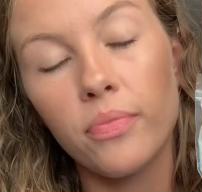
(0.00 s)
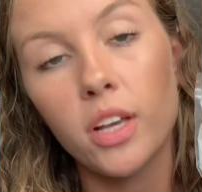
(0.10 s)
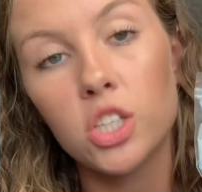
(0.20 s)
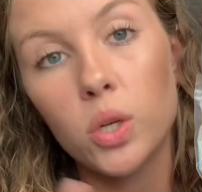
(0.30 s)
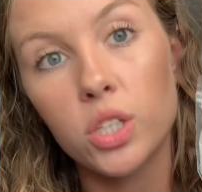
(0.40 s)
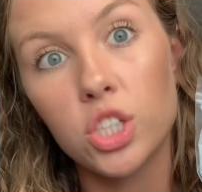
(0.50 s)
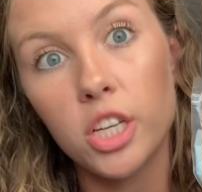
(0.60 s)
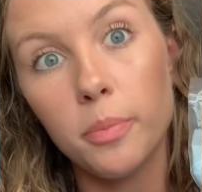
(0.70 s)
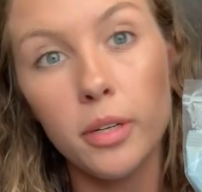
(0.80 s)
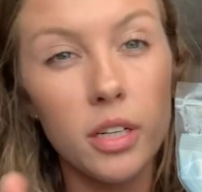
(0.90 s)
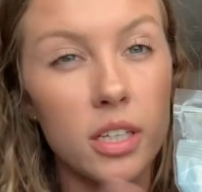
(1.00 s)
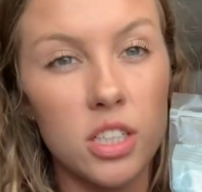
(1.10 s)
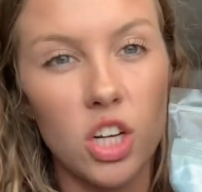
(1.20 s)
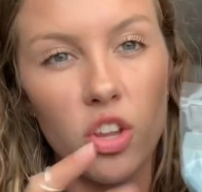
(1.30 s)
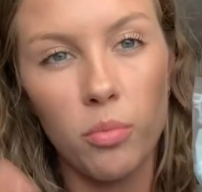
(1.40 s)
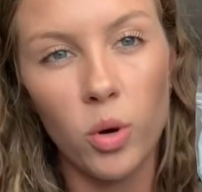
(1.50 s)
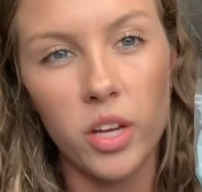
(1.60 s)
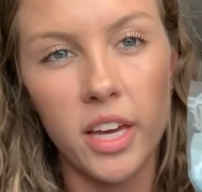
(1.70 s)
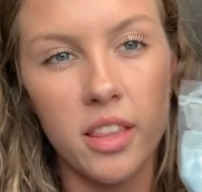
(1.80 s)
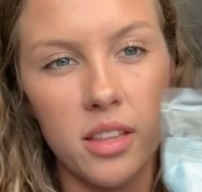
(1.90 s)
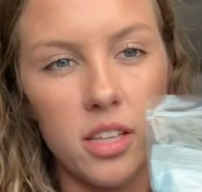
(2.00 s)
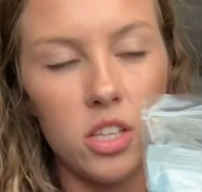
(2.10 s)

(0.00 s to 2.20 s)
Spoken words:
so it's cheaper, because you know, the more you get, the